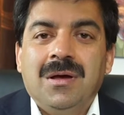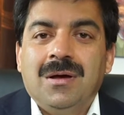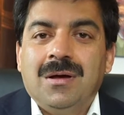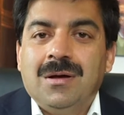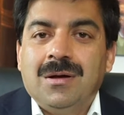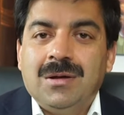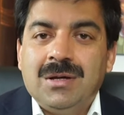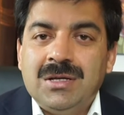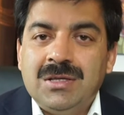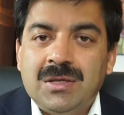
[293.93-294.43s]

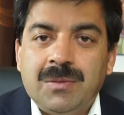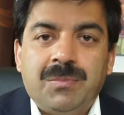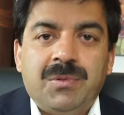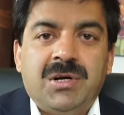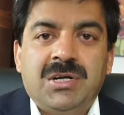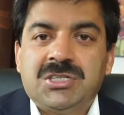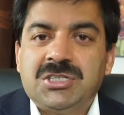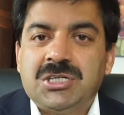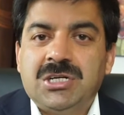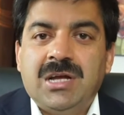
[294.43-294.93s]
in the
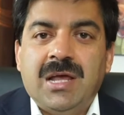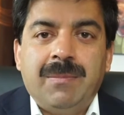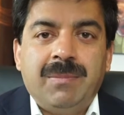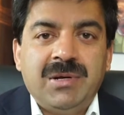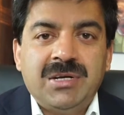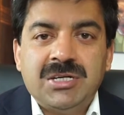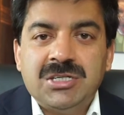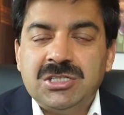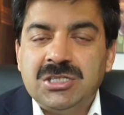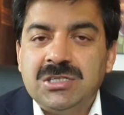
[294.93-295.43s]
production
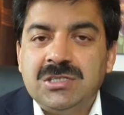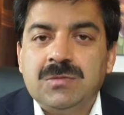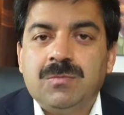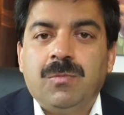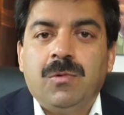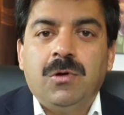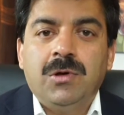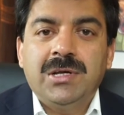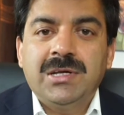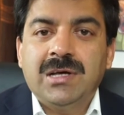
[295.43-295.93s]
application is
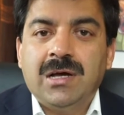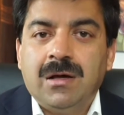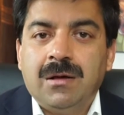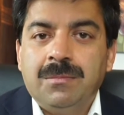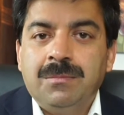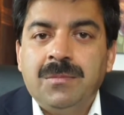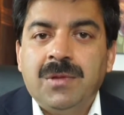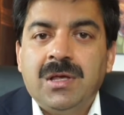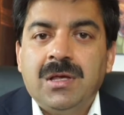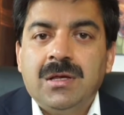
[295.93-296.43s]
blowing
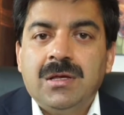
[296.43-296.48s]
up.